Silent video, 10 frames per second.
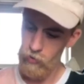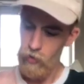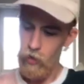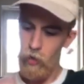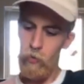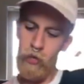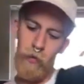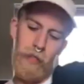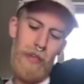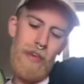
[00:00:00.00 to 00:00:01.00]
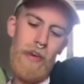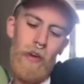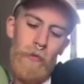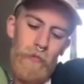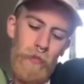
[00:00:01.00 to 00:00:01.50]
We'll go with yellow
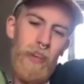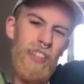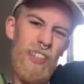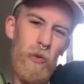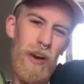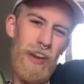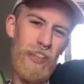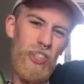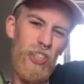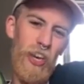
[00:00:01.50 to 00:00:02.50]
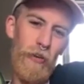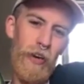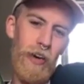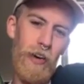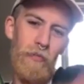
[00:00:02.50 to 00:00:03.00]
because it's quite a nice cheery colour,
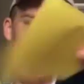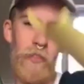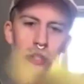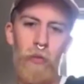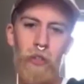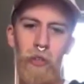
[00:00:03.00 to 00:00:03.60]
so we'll do this